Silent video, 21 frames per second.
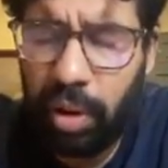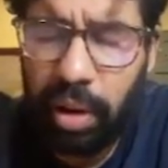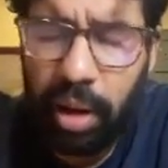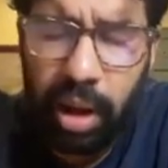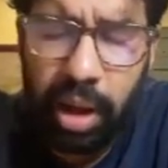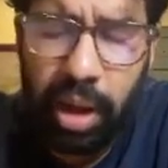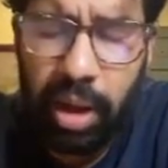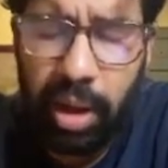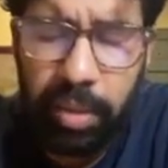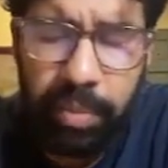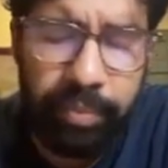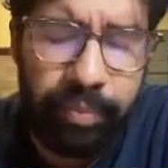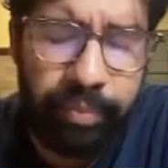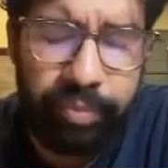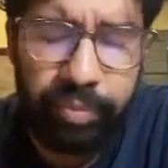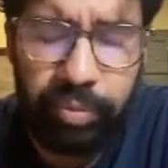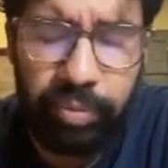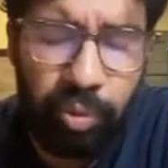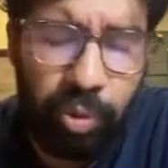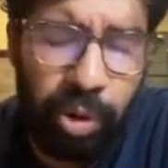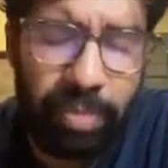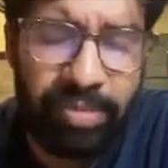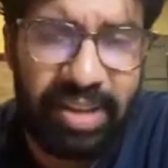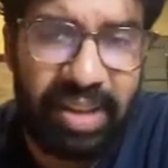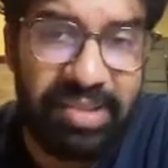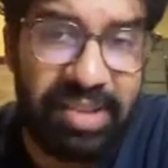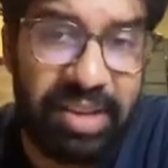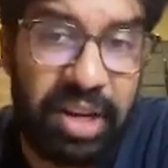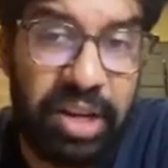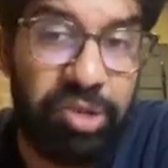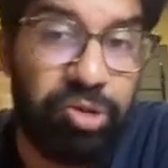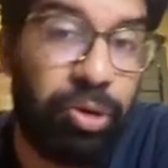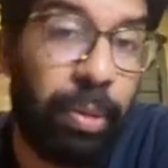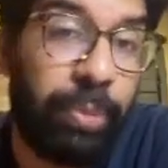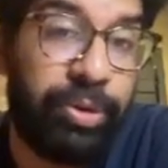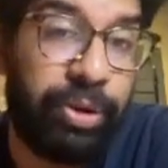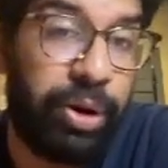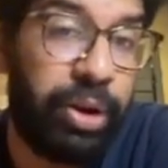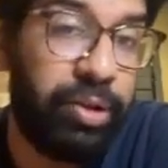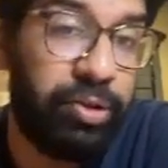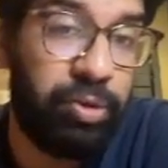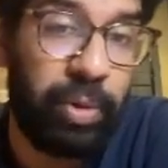websites in the
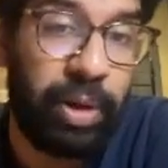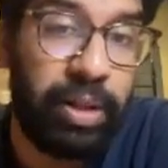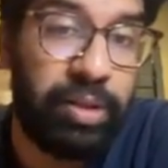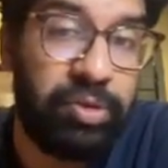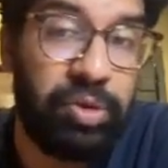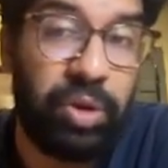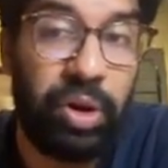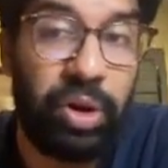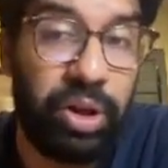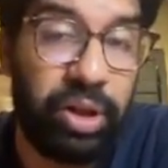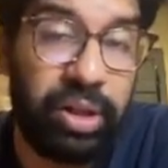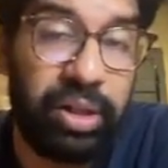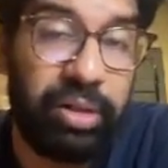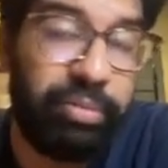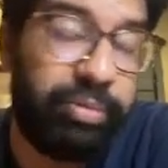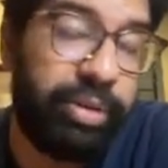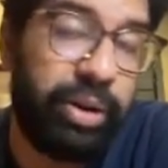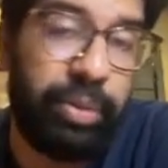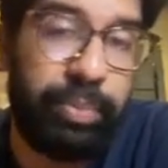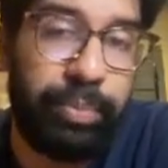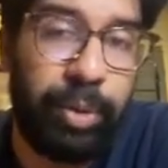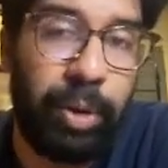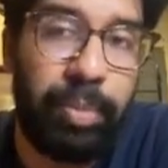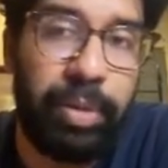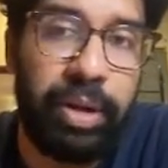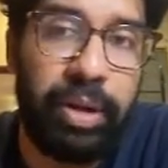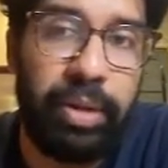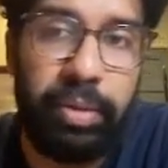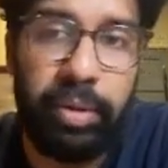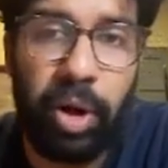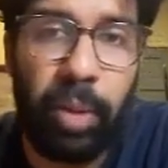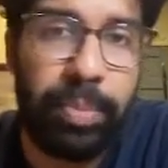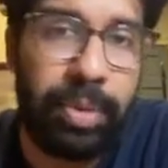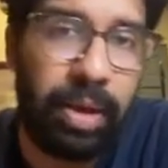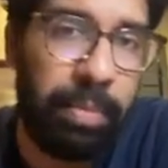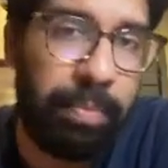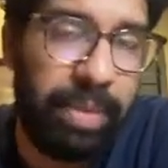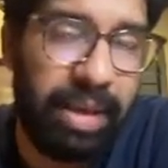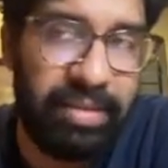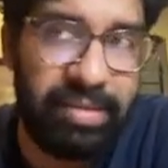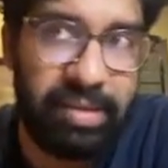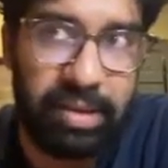description as well, so you could probably copy and
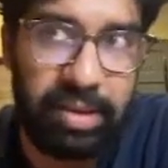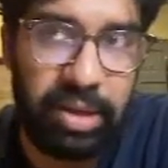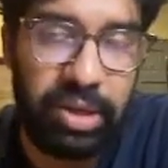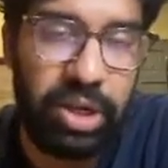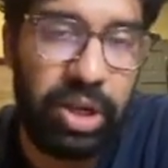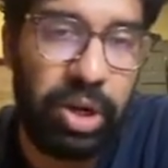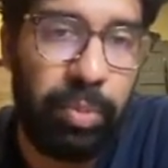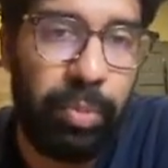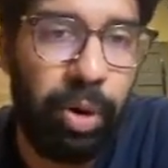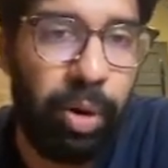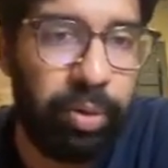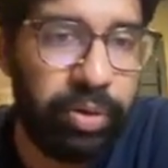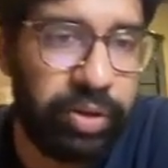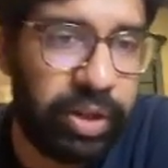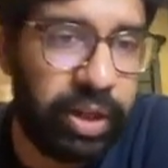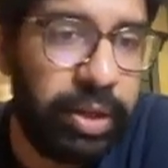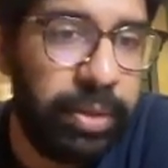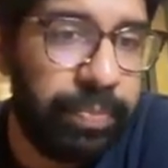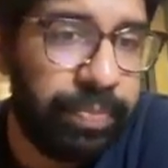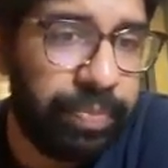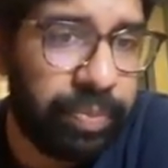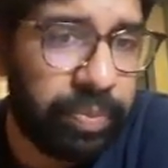paste it into your browser.